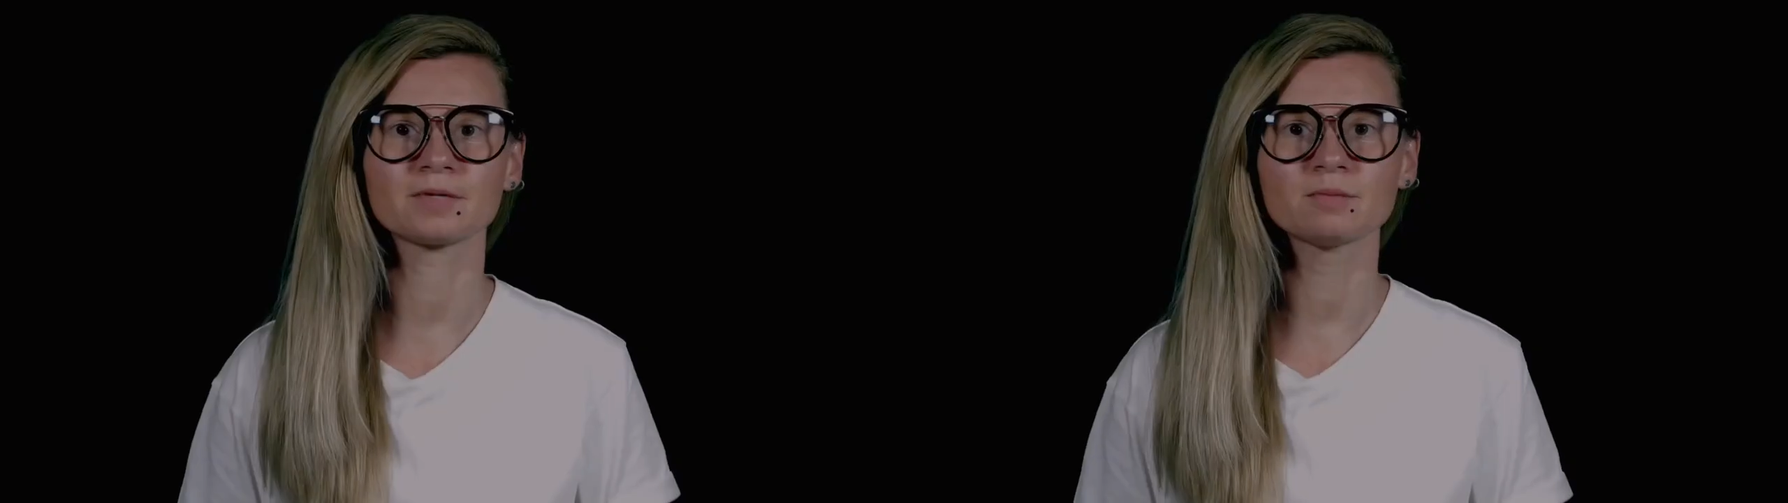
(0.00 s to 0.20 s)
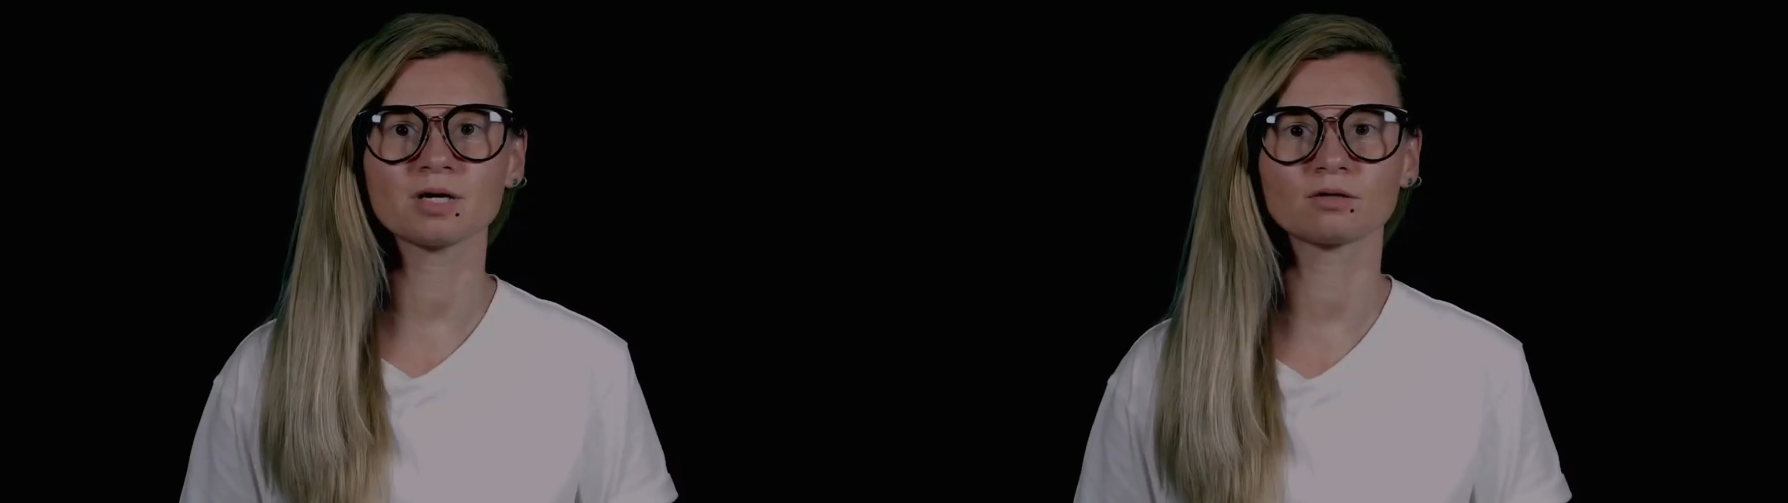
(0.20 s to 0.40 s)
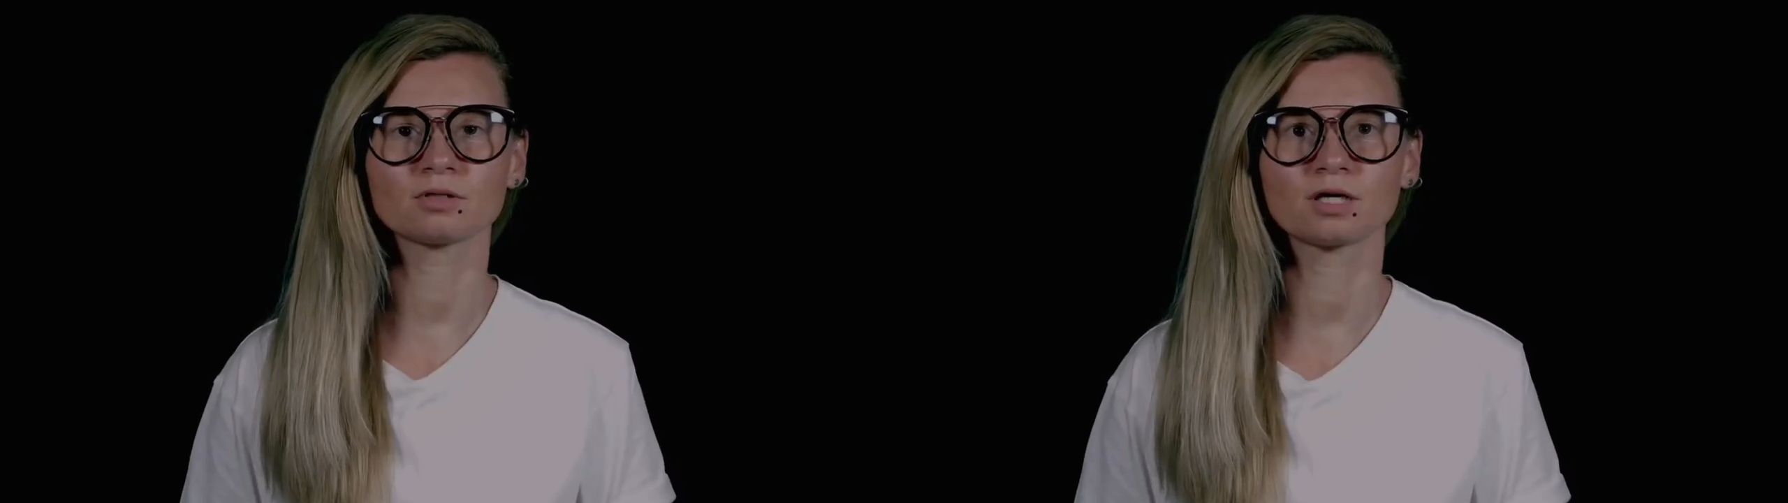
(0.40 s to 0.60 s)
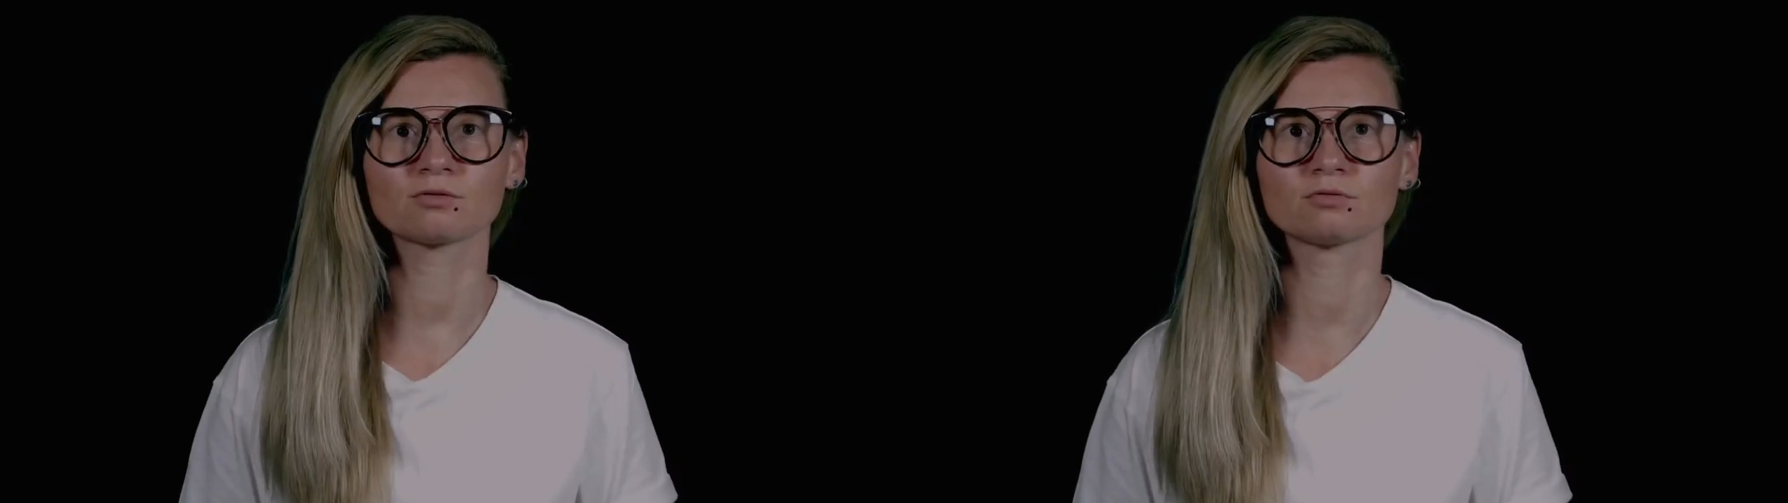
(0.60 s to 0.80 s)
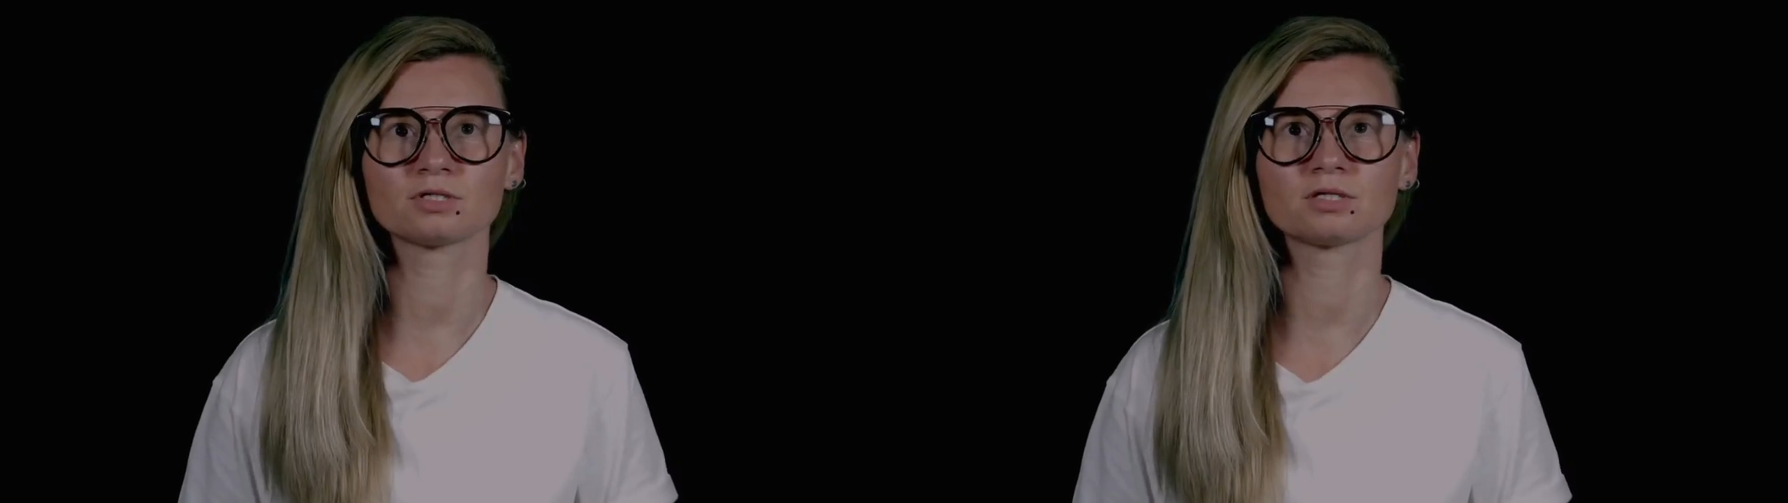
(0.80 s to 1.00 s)
Maybe I would
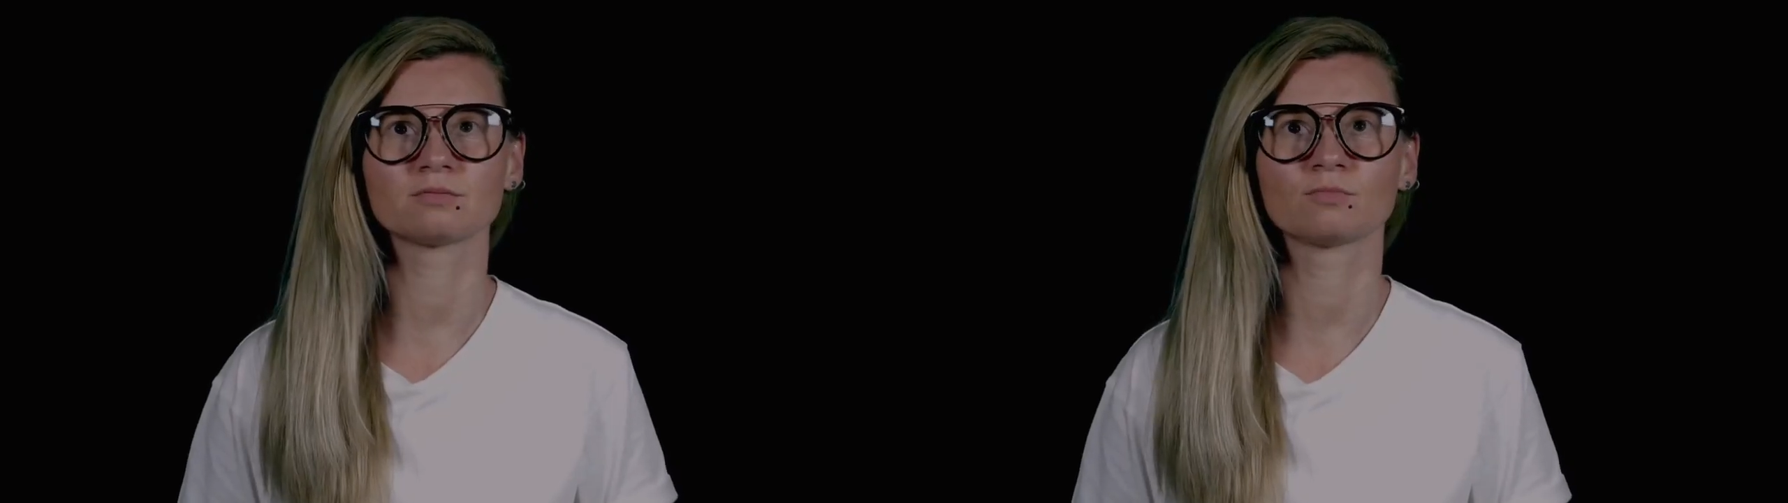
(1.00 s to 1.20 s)
like to learn